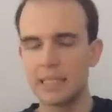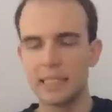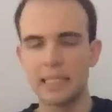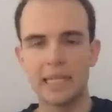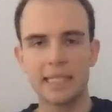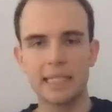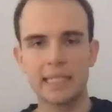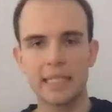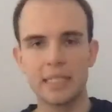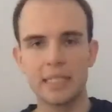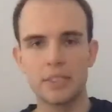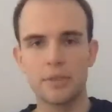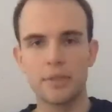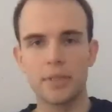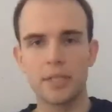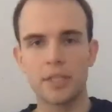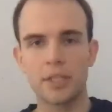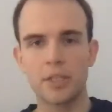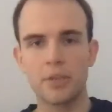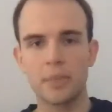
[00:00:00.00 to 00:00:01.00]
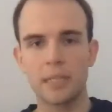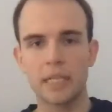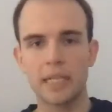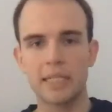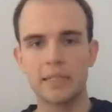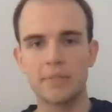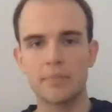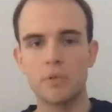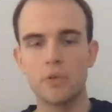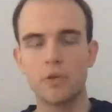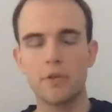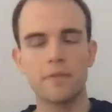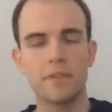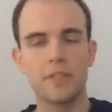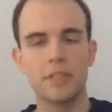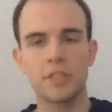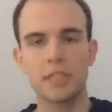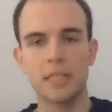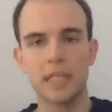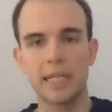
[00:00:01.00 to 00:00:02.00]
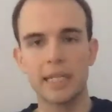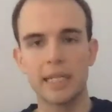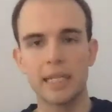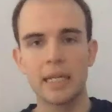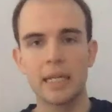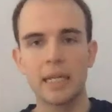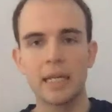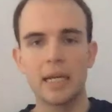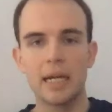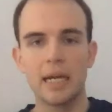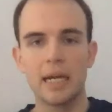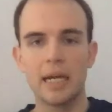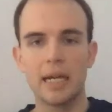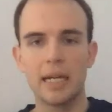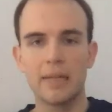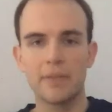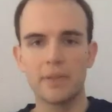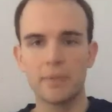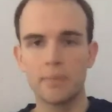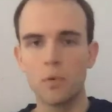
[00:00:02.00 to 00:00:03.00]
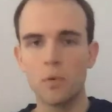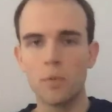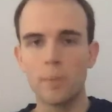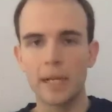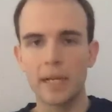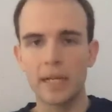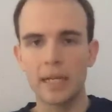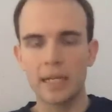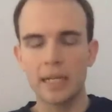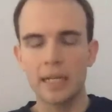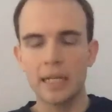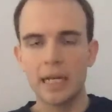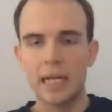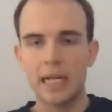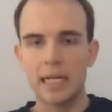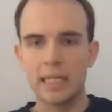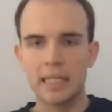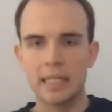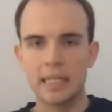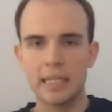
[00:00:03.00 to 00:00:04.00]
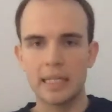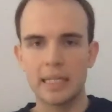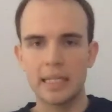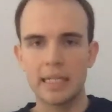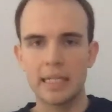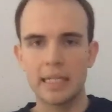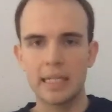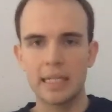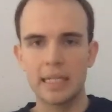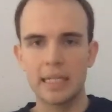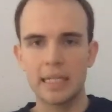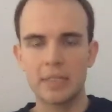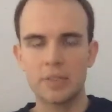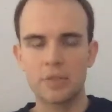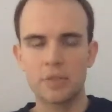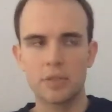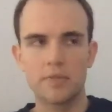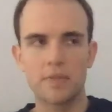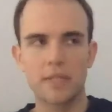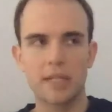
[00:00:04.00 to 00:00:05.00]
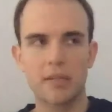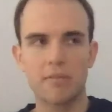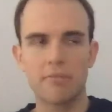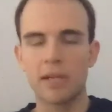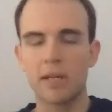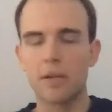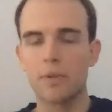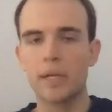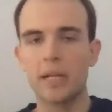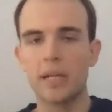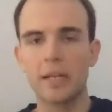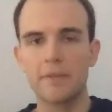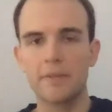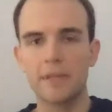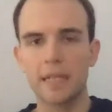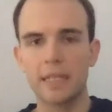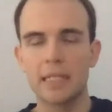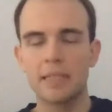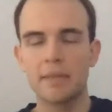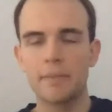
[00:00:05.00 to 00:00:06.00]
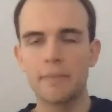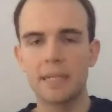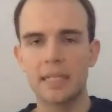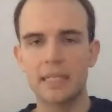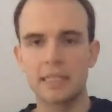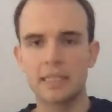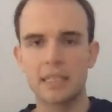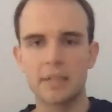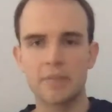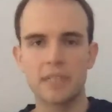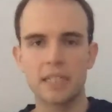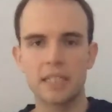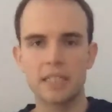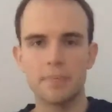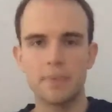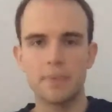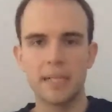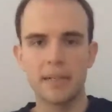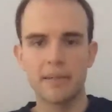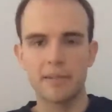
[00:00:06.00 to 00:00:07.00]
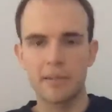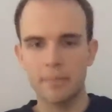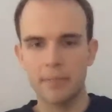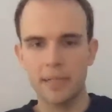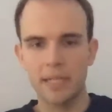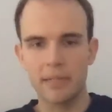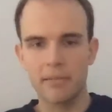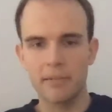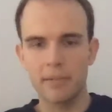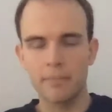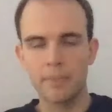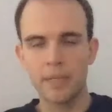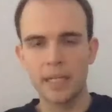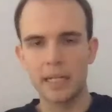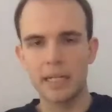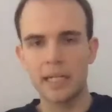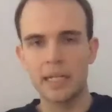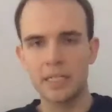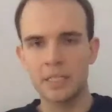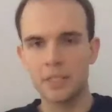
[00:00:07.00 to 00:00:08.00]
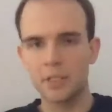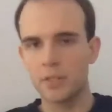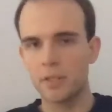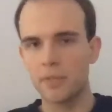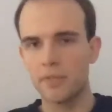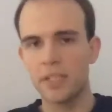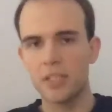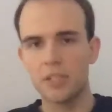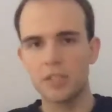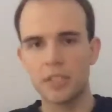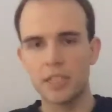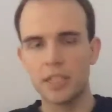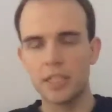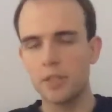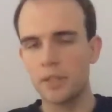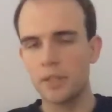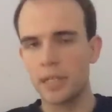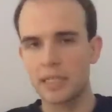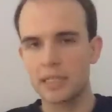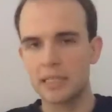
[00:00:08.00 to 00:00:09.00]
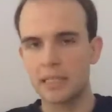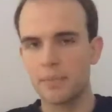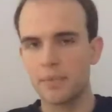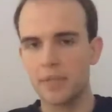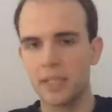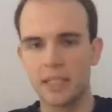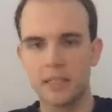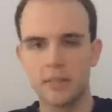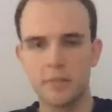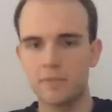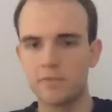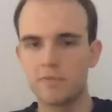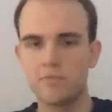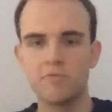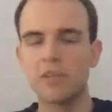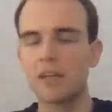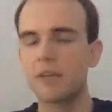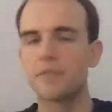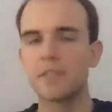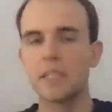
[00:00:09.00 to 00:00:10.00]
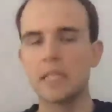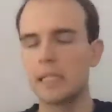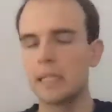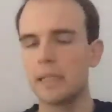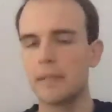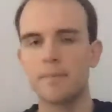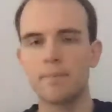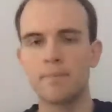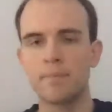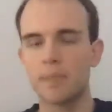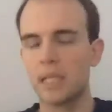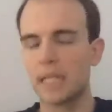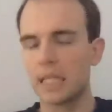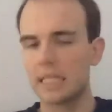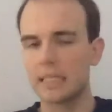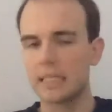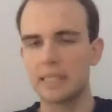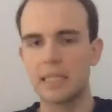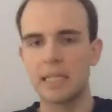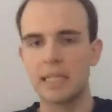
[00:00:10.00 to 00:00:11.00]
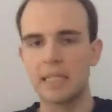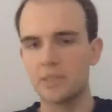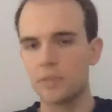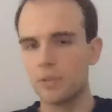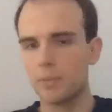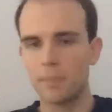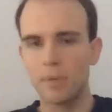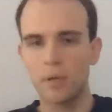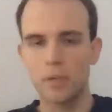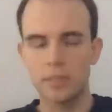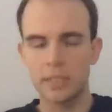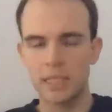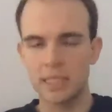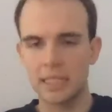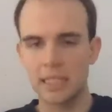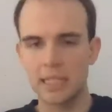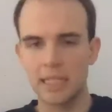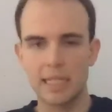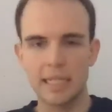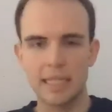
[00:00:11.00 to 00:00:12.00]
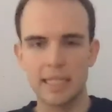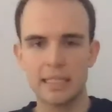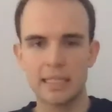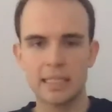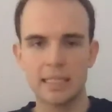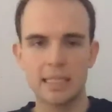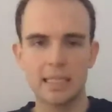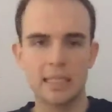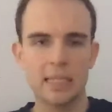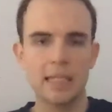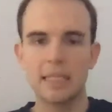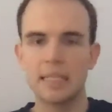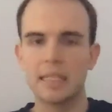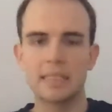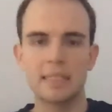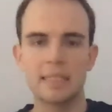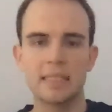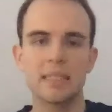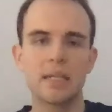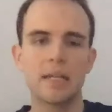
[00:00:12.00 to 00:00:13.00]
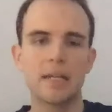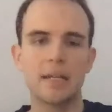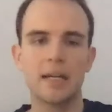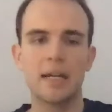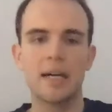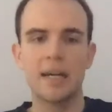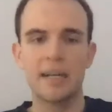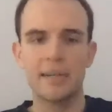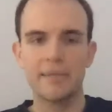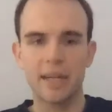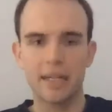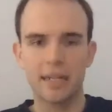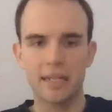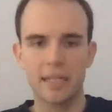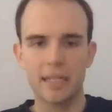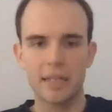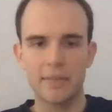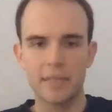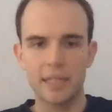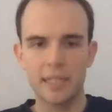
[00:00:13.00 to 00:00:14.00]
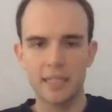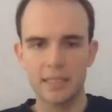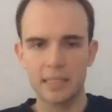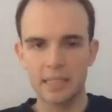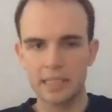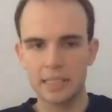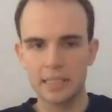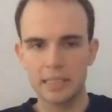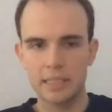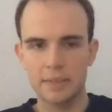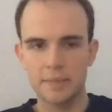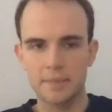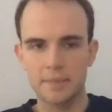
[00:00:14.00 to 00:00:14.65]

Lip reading: they tend to accumulate more efficiently, even more matter, and it's sort of like a runaway effect. The bigger stuff gets bigger and bigger and bigger until eventually you get something roughly planet size or boulder size, and there's an entire hierarchy of these things.